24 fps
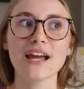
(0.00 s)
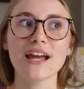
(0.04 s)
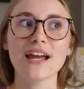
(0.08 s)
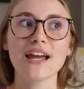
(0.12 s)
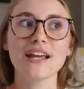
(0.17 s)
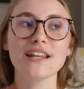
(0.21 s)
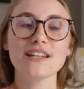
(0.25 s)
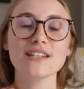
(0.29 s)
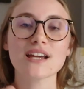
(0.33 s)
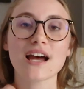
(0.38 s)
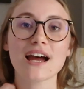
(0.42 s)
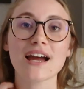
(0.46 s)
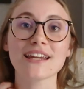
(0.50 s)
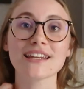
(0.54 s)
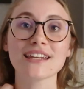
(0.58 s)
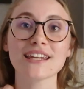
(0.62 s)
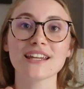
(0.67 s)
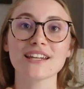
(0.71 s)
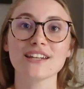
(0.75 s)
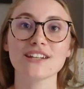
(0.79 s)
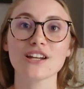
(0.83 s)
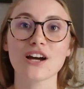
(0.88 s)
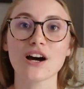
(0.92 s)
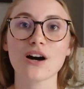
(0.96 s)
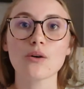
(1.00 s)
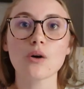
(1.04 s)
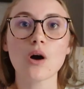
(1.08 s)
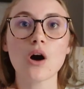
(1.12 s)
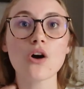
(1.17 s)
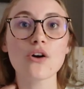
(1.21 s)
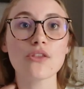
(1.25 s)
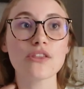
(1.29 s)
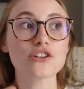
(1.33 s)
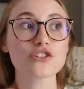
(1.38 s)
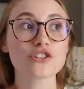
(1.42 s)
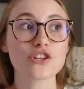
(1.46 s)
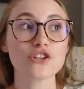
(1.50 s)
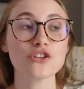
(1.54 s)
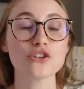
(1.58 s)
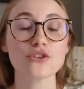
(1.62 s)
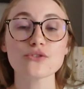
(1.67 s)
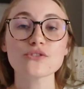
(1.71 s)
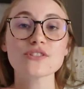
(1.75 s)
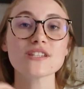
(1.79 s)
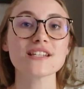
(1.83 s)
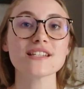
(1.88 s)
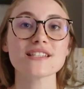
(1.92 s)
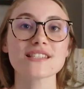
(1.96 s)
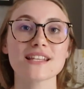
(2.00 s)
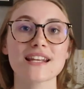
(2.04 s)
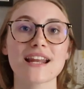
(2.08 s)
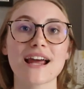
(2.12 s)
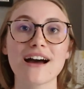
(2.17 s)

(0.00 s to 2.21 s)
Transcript: and I cannot, oh, there's a new season